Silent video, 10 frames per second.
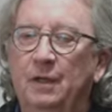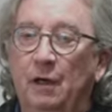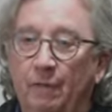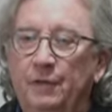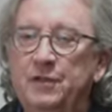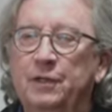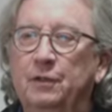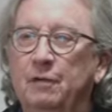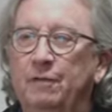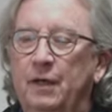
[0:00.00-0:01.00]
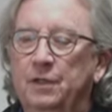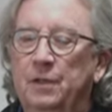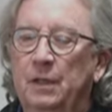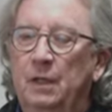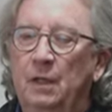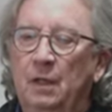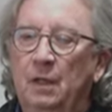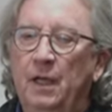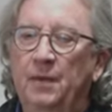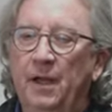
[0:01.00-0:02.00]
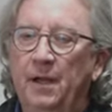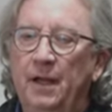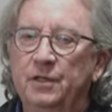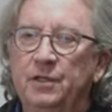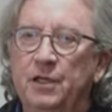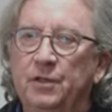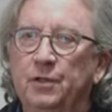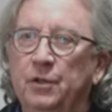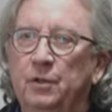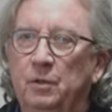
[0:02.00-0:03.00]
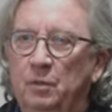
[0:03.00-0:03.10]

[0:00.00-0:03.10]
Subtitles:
physical effects. And then as digital